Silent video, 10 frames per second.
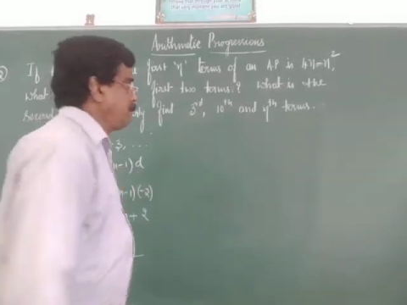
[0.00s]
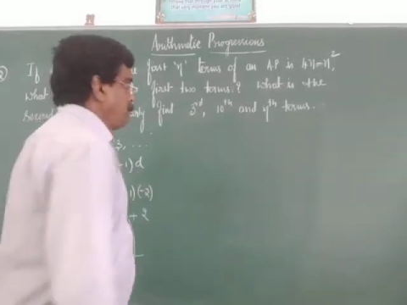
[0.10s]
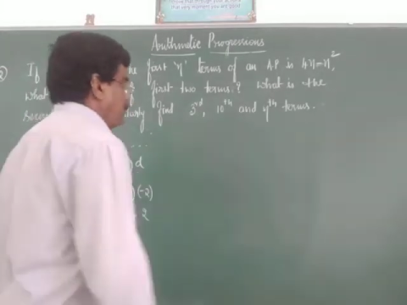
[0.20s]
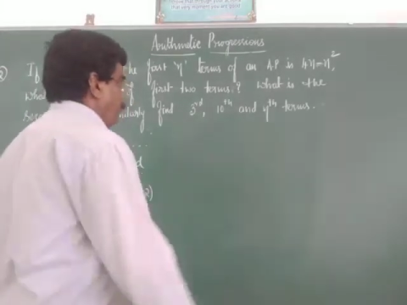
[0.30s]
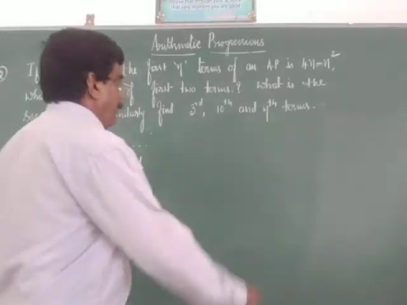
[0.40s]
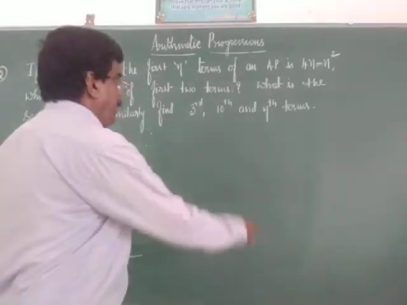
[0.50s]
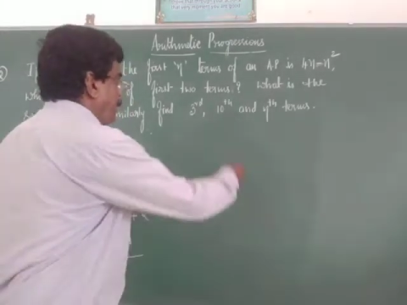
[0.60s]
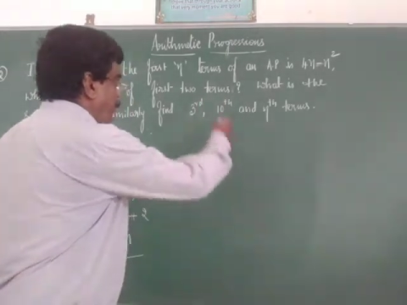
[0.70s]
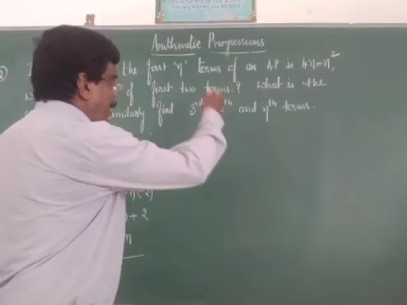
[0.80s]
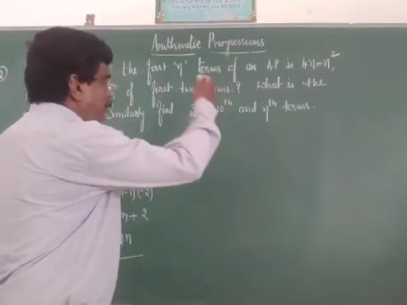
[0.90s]
Many
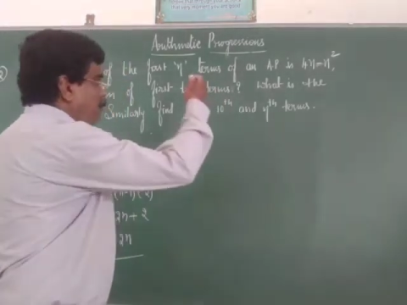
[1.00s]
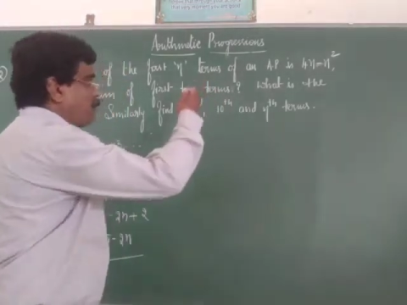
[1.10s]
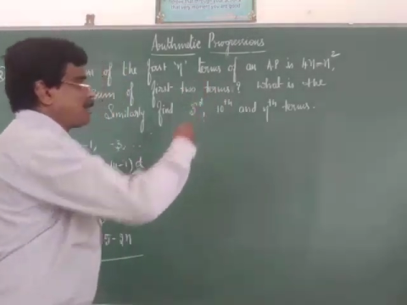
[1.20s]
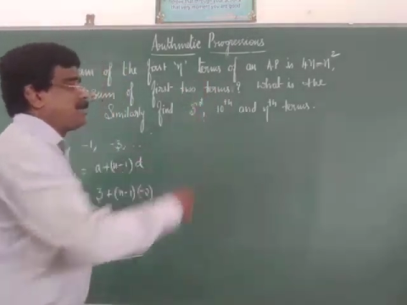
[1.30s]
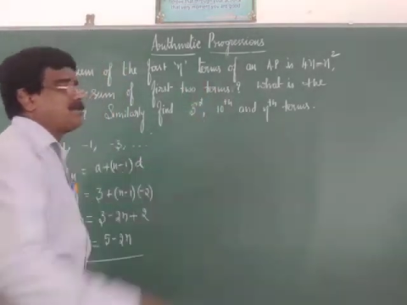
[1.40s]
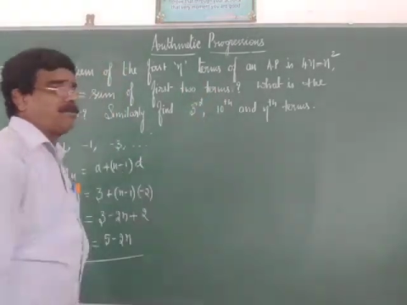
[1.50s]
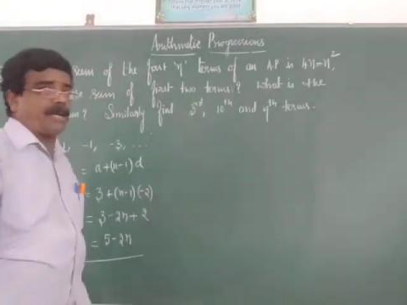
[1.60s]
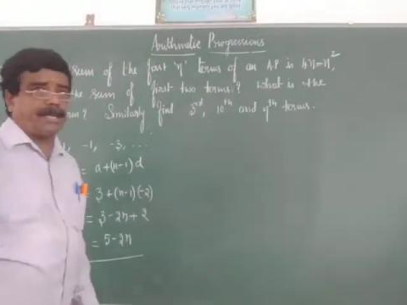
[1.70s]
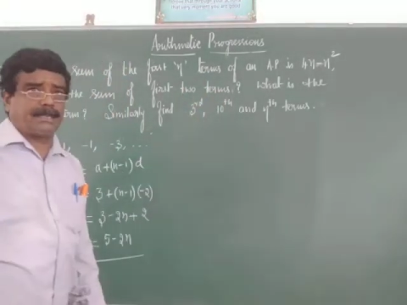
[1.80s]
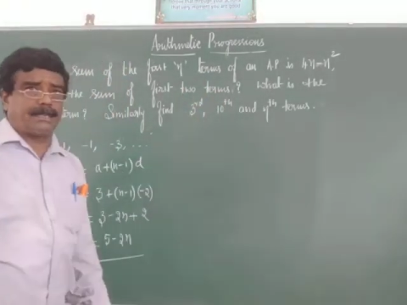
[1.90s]
5 questions were
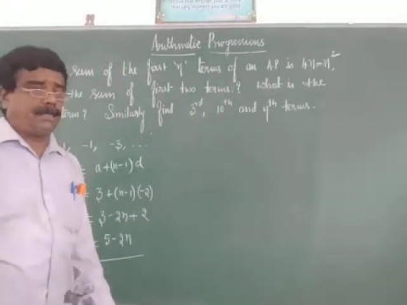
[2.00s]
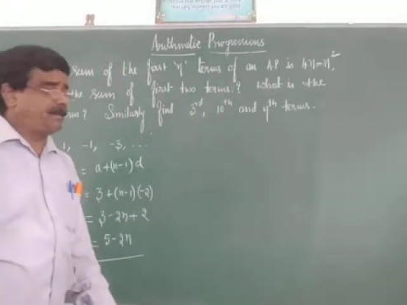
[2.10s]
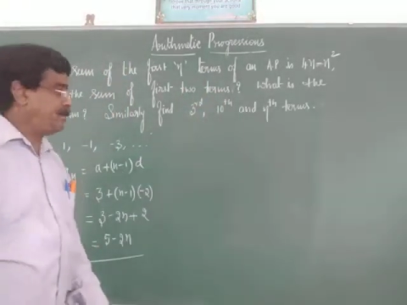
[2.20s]
asked here.